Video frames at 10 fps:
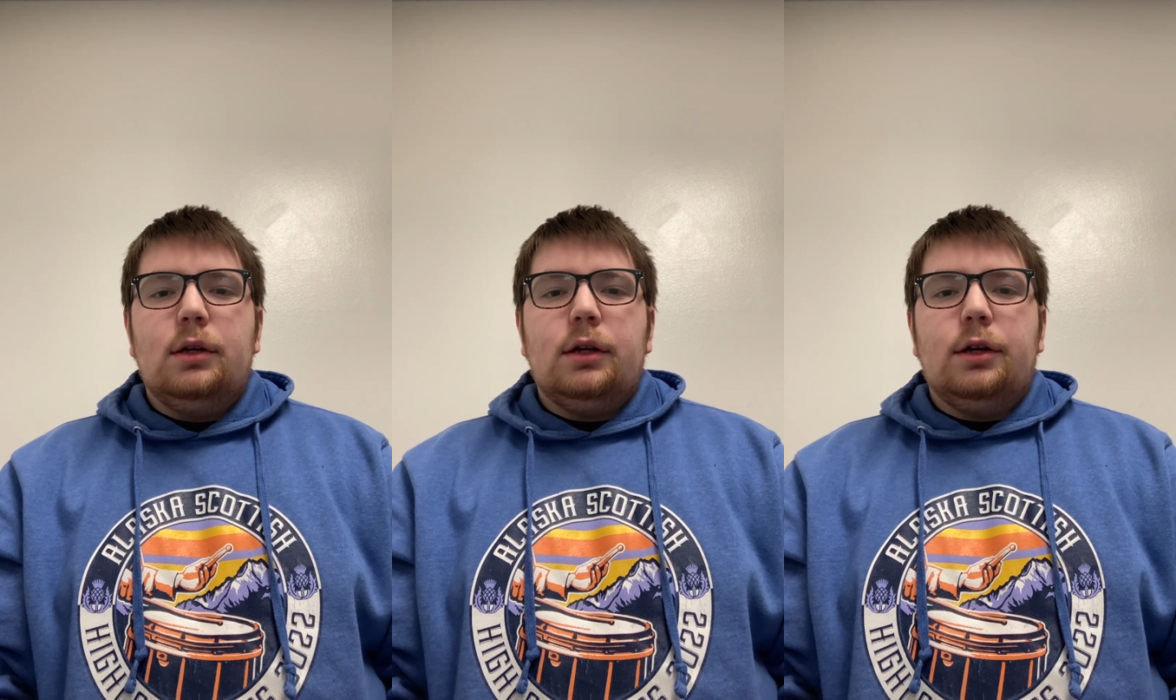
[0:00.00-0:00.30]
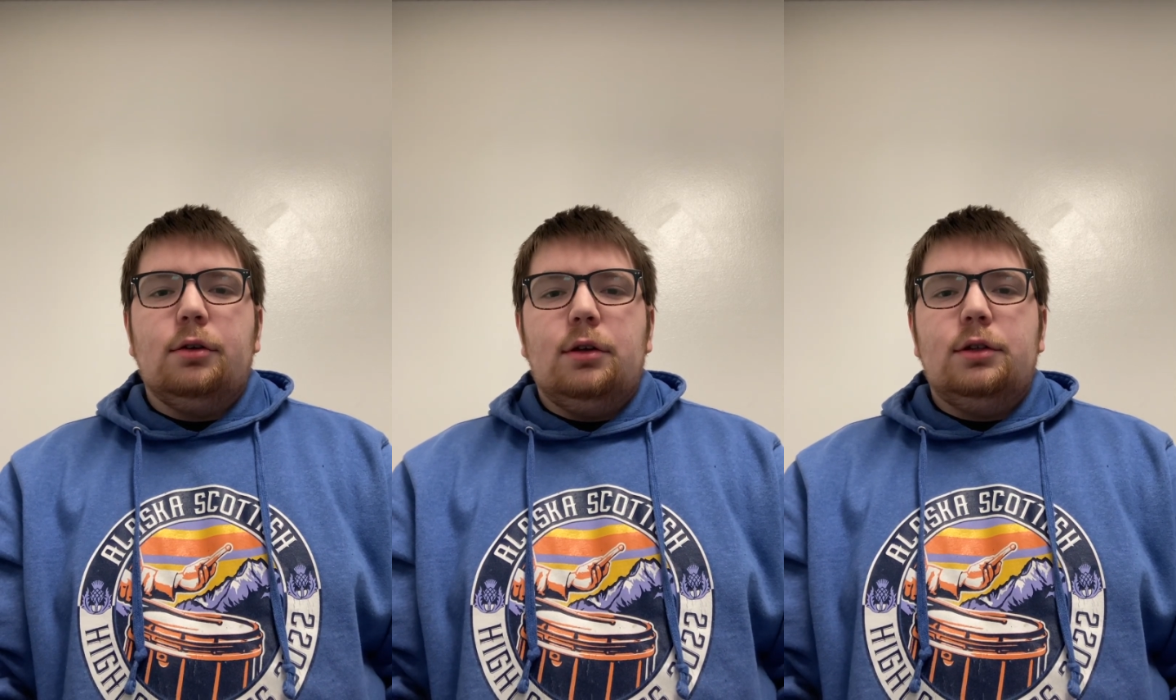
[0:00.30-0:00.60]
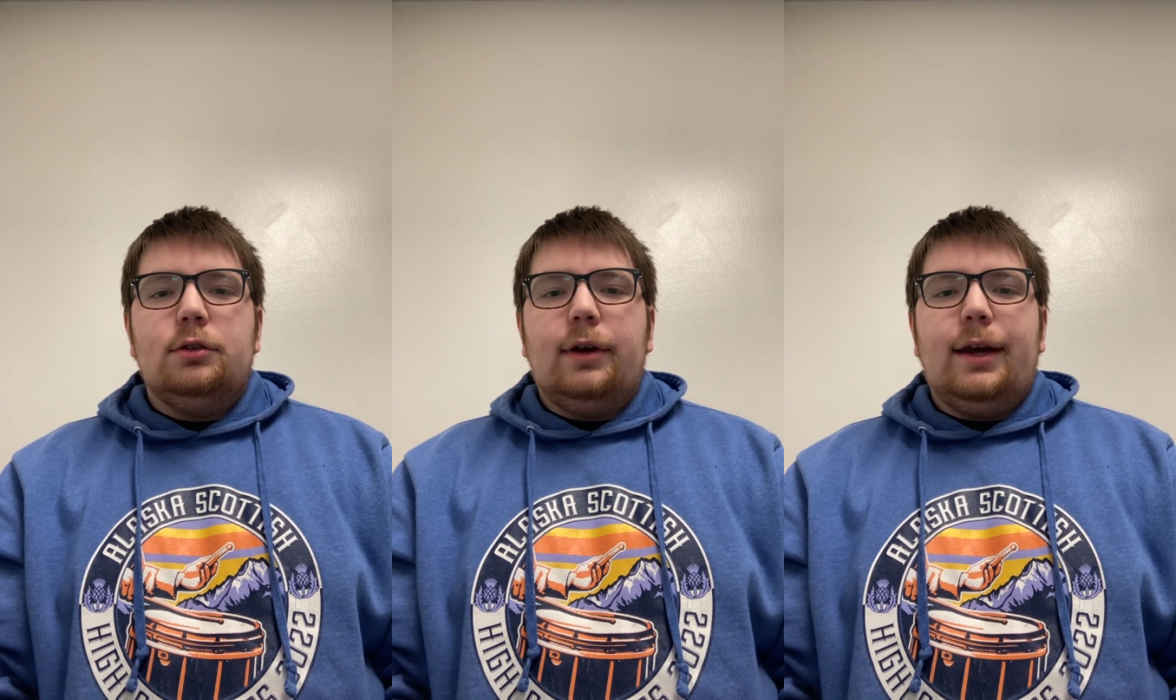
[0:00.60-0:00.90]
here to
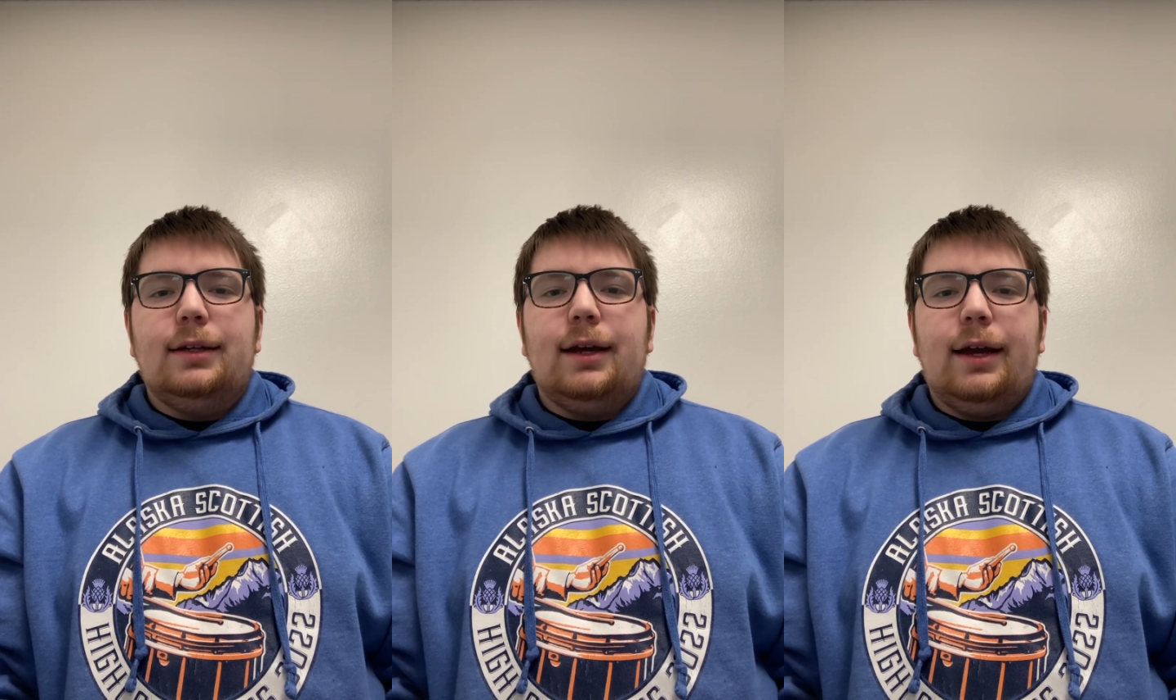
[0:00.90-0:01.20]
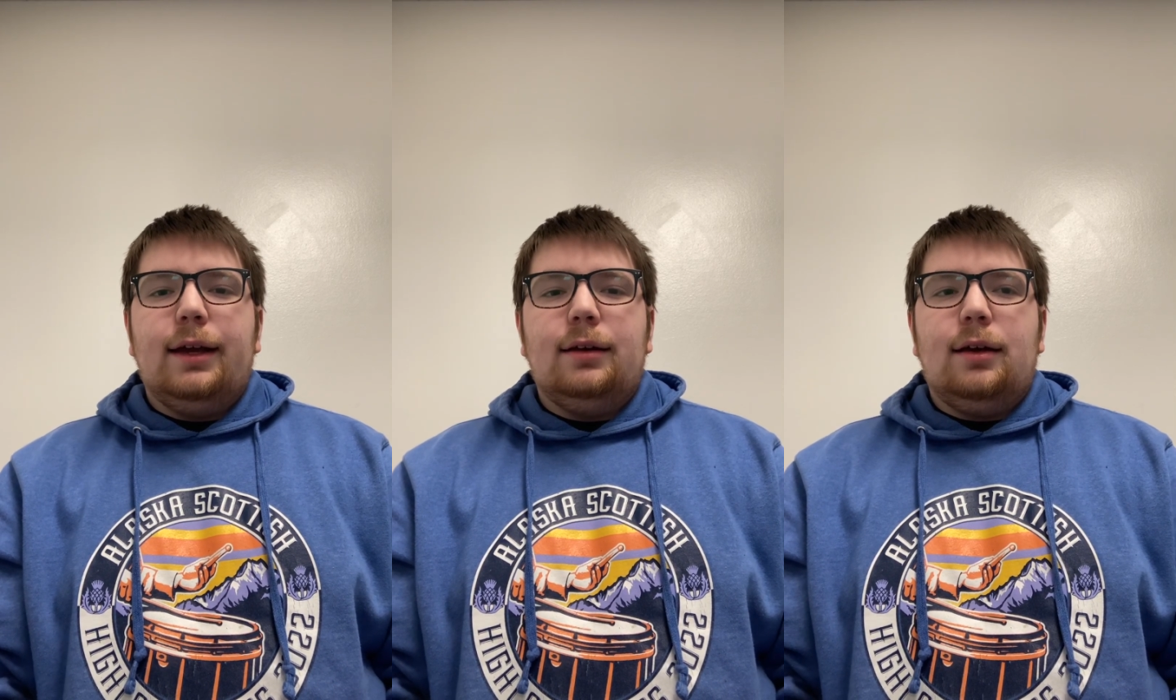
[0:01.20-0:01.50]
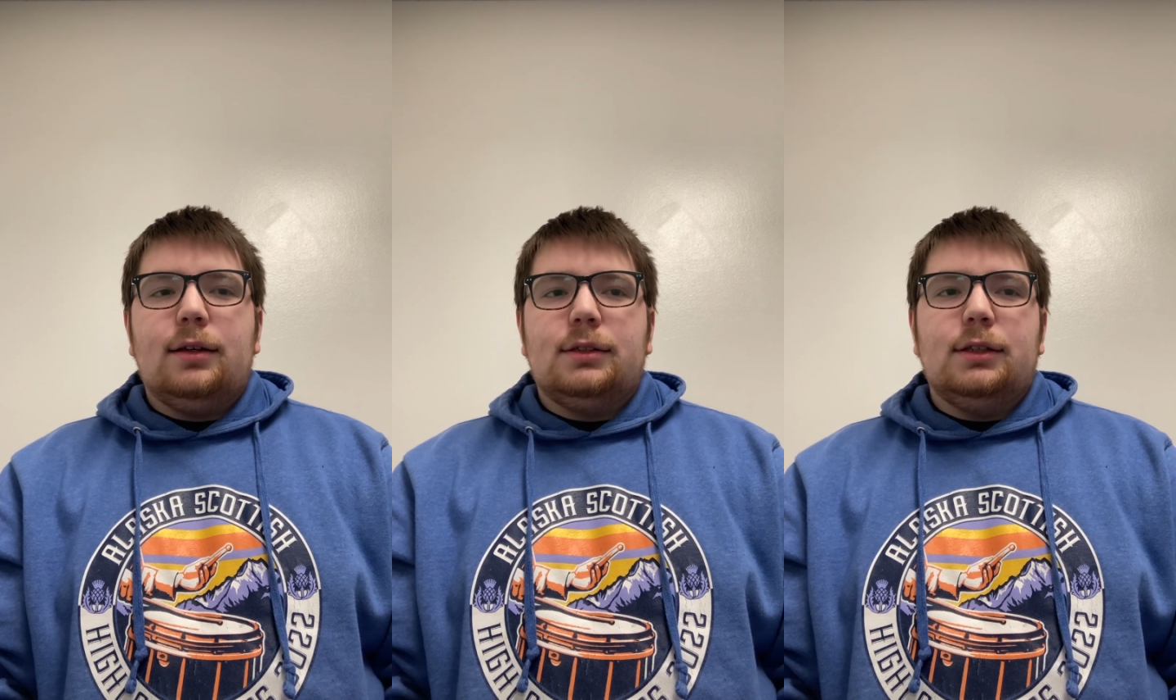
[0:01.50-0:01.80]
do a
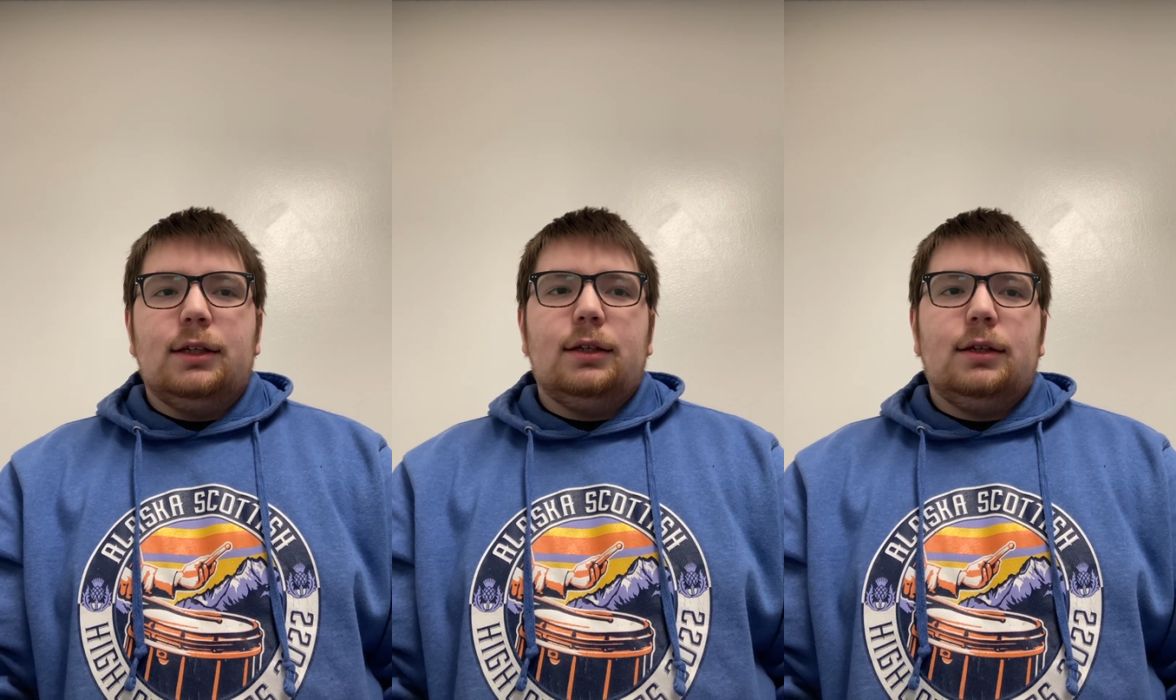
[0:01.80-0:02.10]
diagnostic